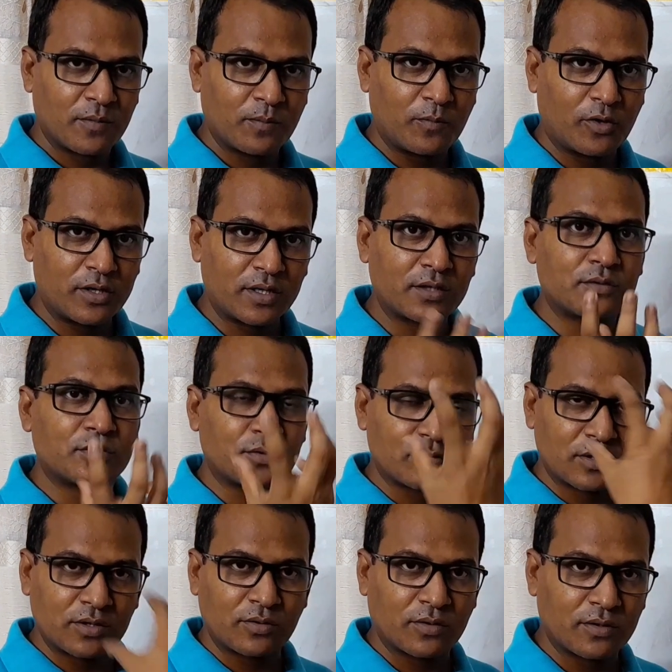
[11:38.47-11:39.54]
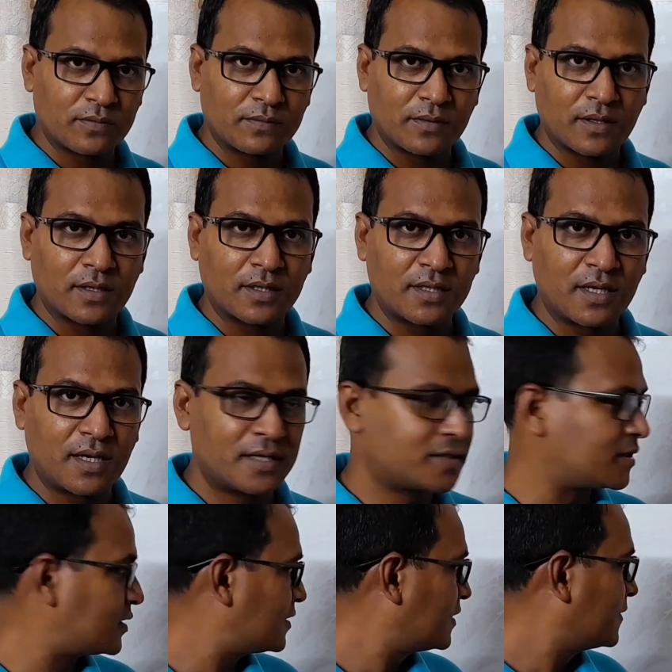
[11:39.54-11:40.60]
body through your inhalation,